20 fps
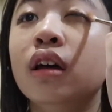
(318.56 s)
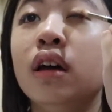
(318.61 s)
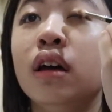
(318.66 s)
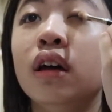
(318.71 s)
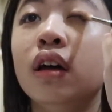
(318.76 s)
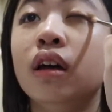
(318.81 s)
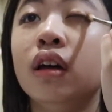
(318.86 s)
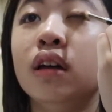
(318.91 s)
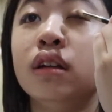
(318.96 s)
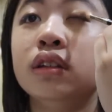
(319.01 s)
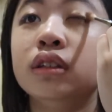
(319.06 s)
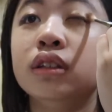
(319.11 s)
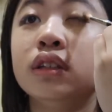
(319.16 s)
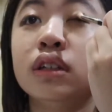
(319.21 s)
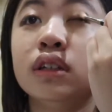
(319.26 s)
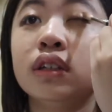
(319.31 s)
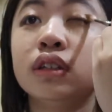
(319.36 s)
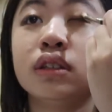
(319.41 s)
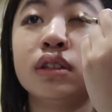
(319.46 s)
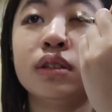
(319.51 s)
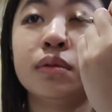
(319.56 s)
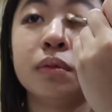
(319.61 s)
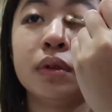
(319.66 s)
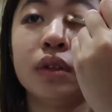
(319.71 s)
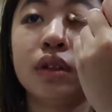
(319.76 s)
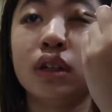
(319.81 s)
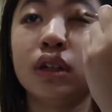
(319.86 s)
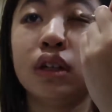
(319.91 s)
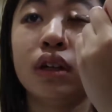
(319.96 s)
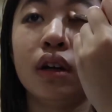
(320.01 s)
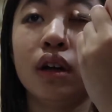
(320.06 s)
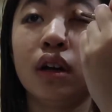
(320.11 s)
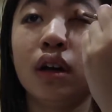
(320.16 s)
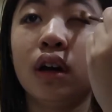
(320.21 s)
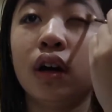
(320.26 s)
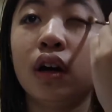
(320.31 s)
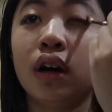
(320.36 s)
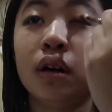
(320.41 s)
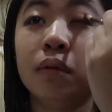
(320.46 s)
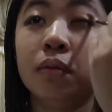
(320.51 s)
And just put it
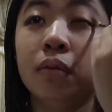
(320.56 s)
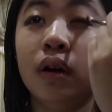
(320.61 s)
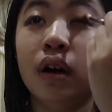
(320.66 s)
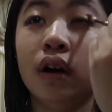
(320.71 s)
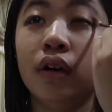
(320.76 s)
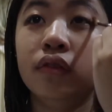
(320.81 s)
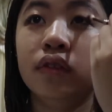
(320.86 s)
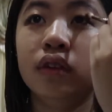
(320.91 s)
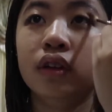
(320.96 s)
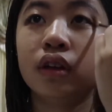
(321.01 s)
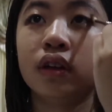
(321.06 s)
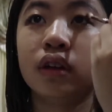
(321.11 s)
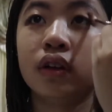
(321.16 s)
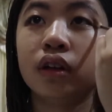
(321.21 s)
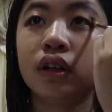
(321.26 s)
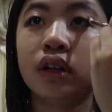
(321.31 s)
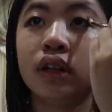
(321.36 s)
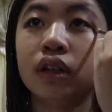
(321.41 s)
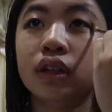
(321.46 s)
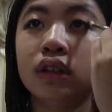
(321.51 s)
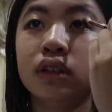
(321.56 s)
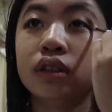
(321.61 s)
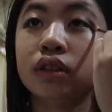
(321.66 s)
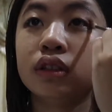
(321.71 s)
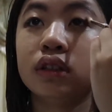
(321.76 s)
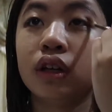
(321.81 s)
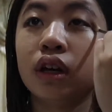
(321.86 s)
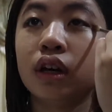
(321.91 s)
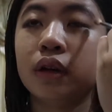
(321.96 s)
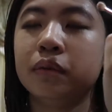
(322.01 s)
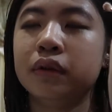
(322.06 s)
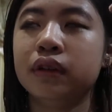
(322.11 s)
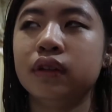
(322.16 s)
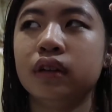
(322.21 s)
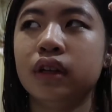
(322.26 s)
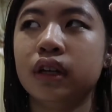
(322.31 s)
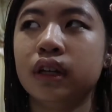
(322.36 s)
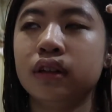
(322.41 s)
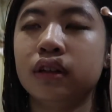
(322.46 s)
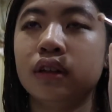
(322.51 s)
above the crease. I
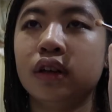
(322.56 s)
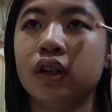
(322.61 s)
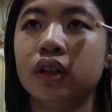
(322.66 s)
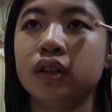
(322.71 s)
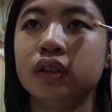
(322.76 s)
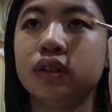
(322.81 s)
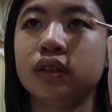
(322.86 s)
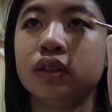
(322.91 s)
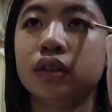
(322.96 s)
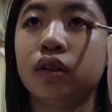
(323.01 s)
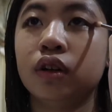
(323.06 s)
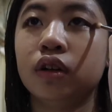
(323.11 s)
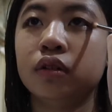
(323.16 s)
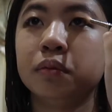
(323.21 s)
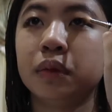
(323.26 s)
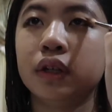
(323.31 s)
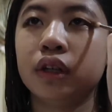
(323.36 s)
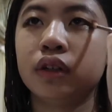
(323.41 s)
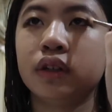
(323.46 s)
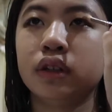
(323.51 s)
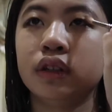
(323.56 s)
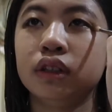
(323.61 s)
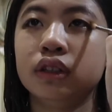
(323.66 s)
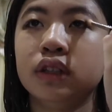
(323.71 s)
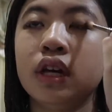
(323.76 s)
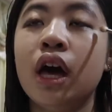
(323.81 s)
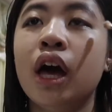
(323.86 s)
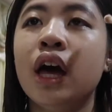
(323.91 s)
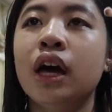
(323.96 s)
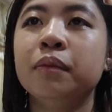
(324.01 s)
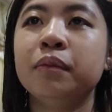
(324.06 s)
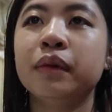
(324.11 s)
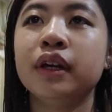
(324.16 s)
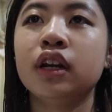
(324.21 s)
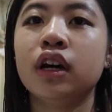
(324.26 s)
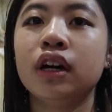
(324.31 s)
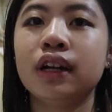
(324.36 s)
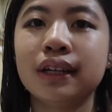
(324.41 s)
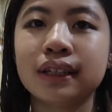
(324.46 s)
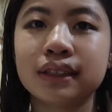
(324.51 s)
mean like on my crease. I mean
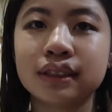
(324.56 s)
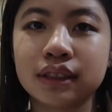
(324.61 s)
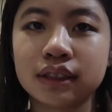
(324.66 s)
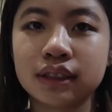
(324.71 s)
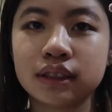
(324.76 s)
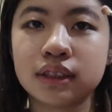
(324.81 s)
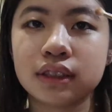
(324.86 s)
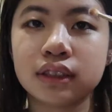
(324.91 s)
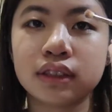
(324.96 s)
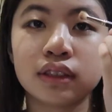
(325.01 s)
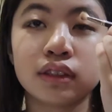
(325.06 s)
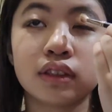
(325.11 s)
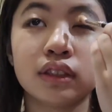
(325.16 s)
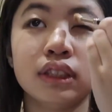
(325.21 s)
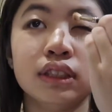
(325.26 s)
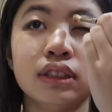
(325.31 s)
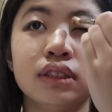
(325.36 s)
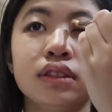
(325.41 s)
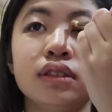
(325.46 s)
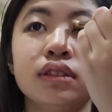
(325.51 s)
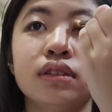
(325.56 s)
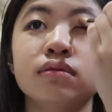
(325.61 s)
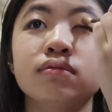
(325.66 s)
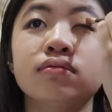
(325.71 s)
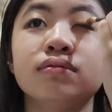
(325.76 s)
non-existent crease.